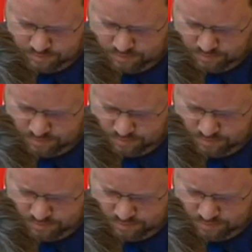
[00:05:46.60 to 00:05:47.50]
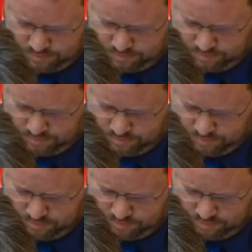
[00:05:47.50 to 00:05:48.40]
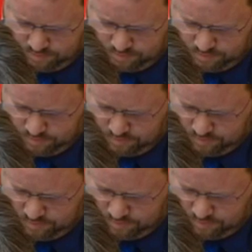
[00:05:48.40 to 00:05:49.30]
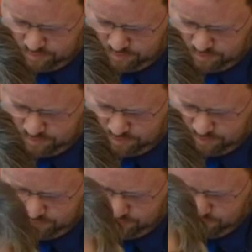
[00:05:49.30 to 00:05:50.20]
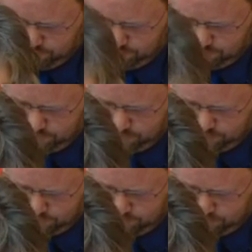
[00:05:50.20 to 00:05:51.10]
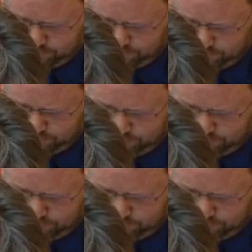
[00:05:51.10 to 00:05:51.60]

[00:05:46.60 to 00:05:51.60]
The person shown says nothing.